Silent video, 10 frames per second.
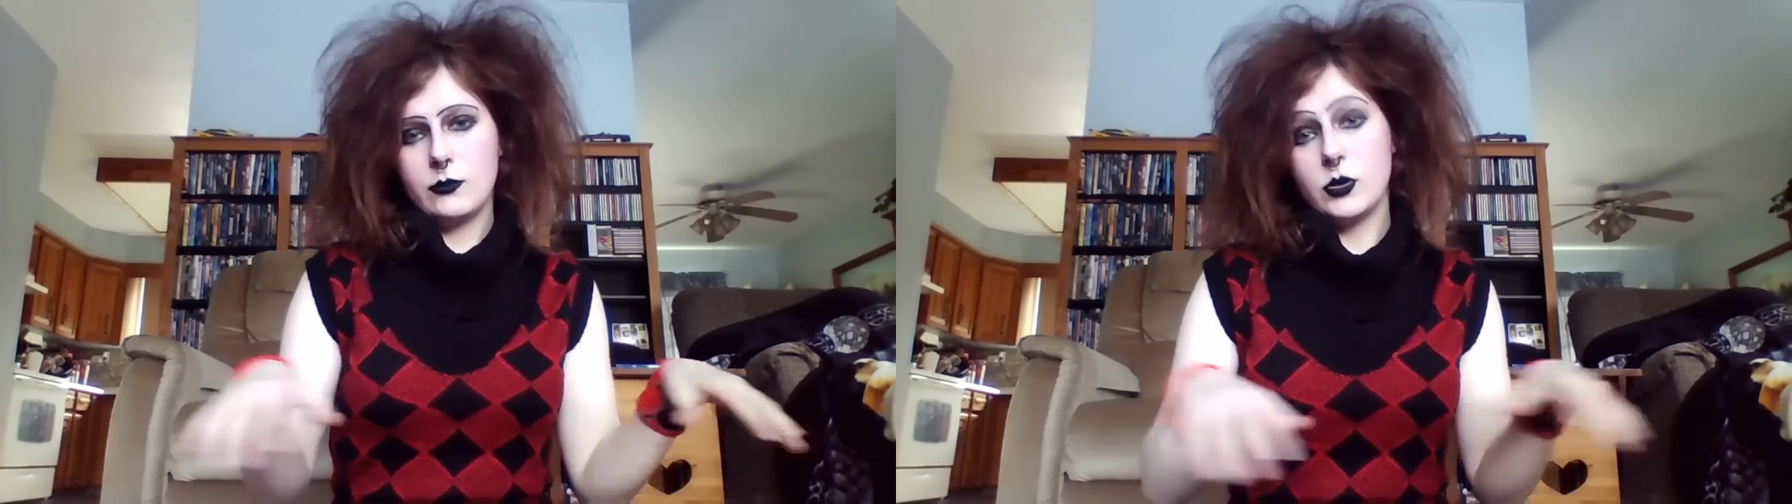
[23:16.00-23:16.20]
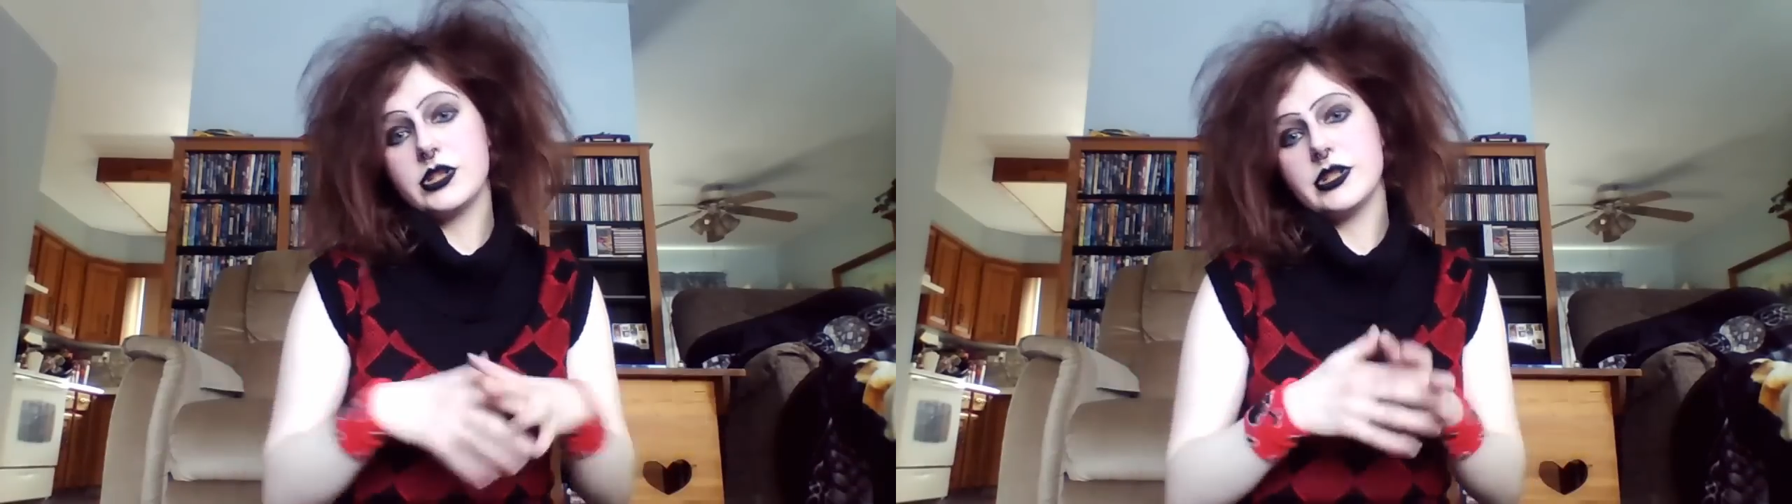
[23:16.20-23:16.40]

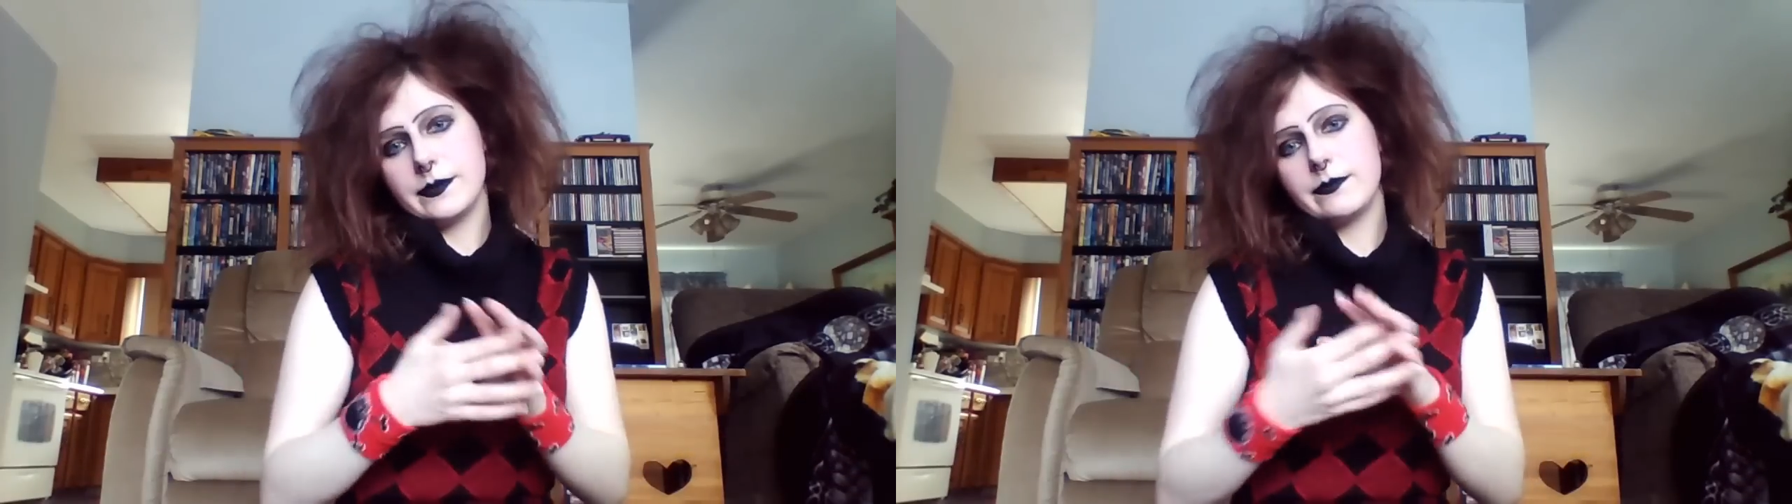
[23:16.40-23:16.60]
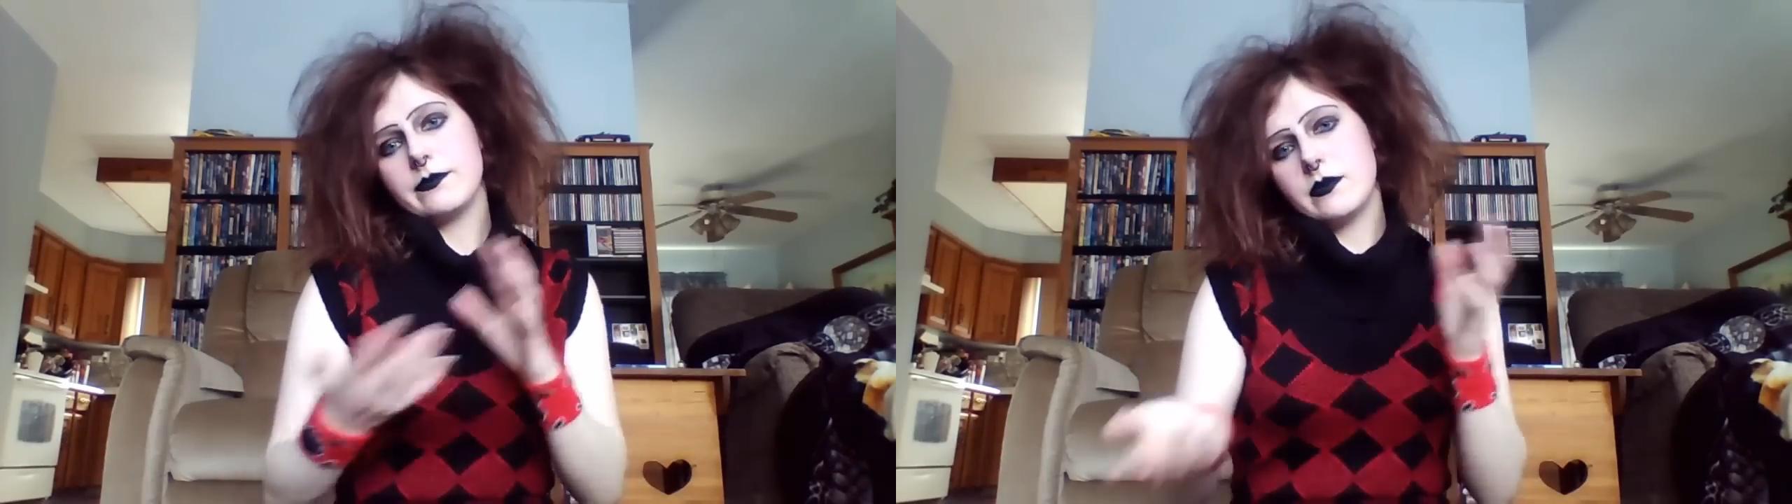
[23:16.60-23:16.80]
Which
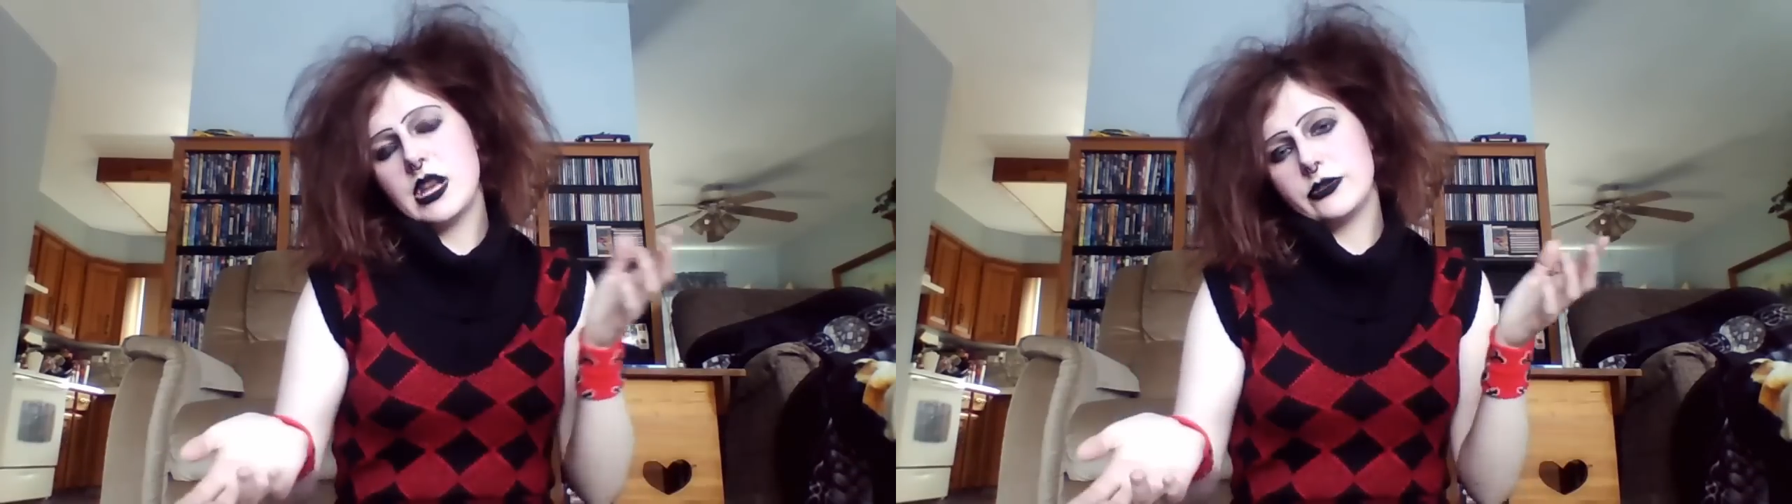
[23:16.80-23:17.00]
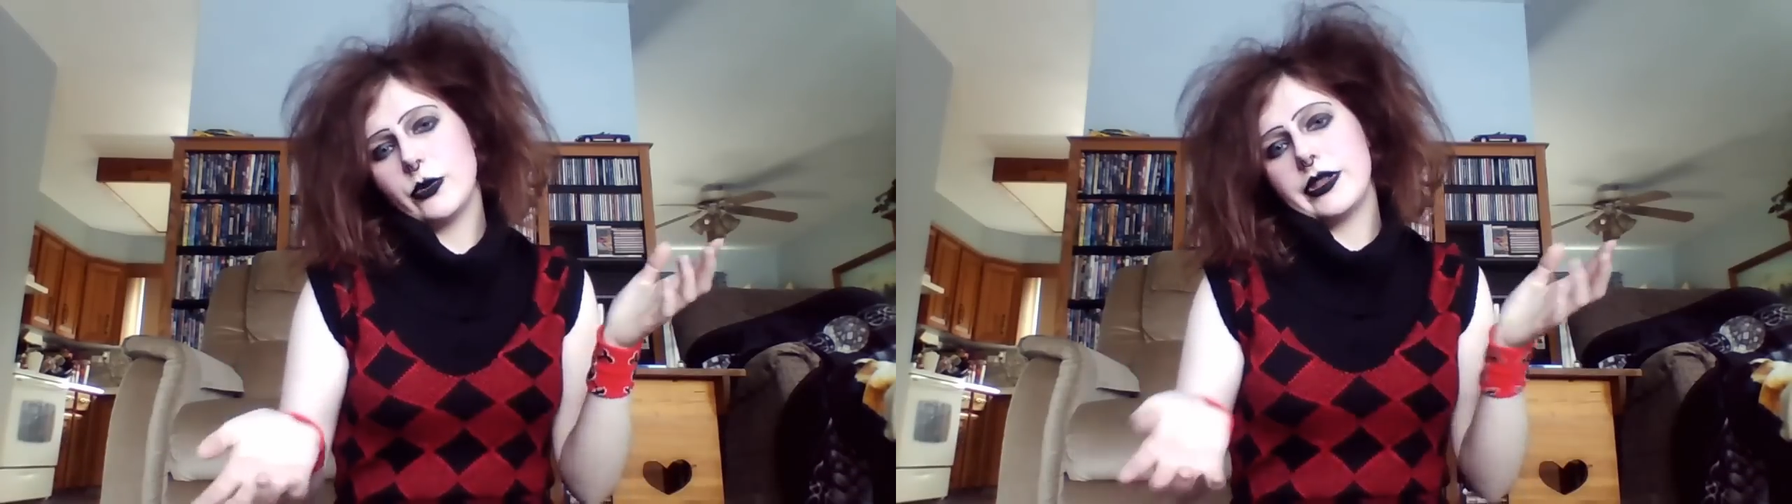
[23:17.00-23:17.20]
is,
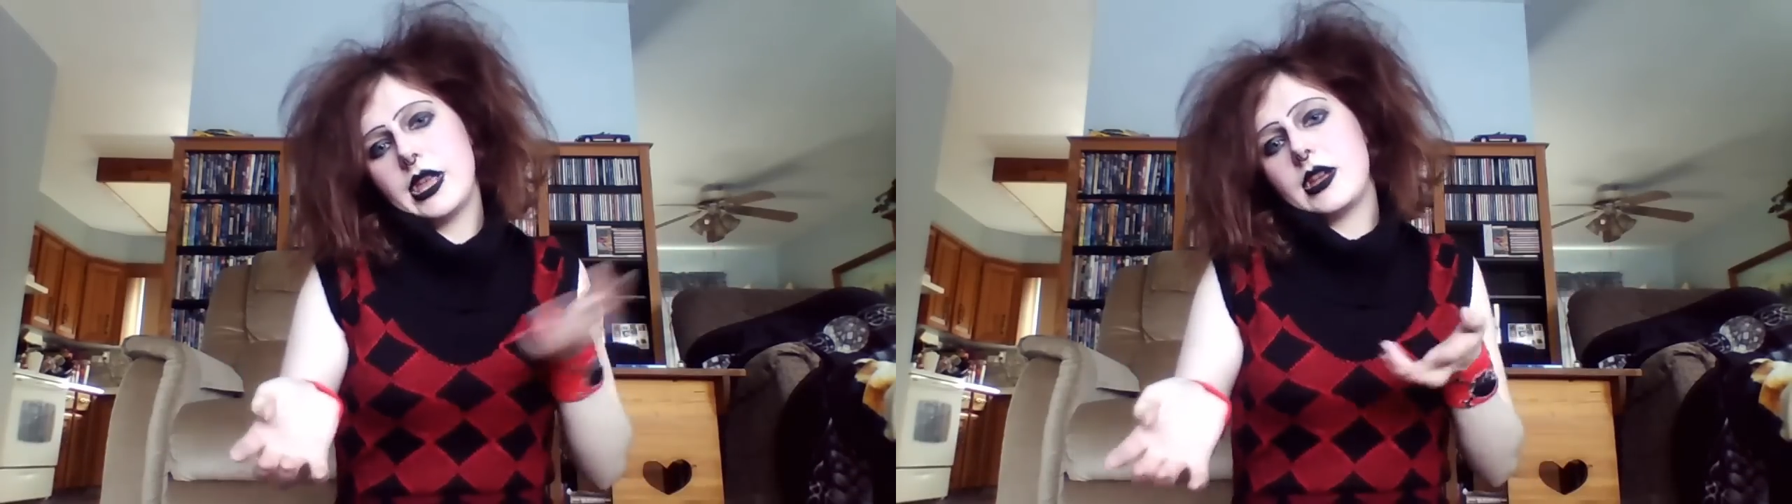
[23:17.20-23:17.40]
in short,